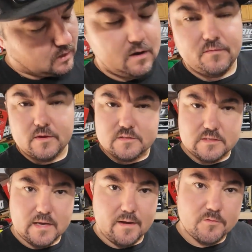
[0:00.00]

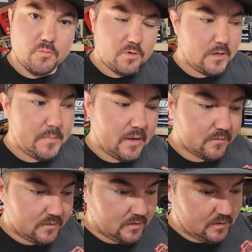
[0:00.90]
obviously I have to worry
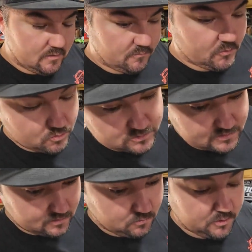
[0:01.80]
about the fuel
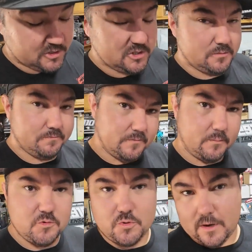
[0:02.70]
cell, which
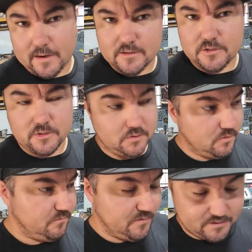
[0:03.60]
I'm trying
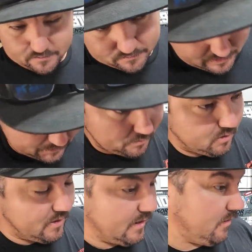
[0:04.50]
to figure that
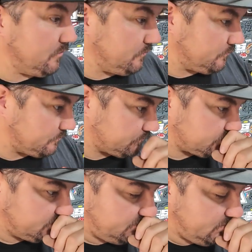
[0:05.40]
part out.
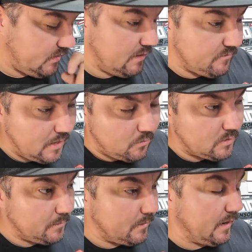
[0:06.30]
I've got
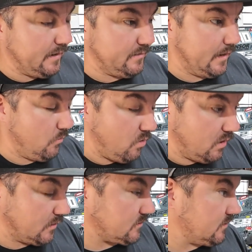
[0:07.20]
one in mind that I
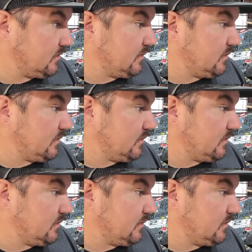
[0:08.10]
want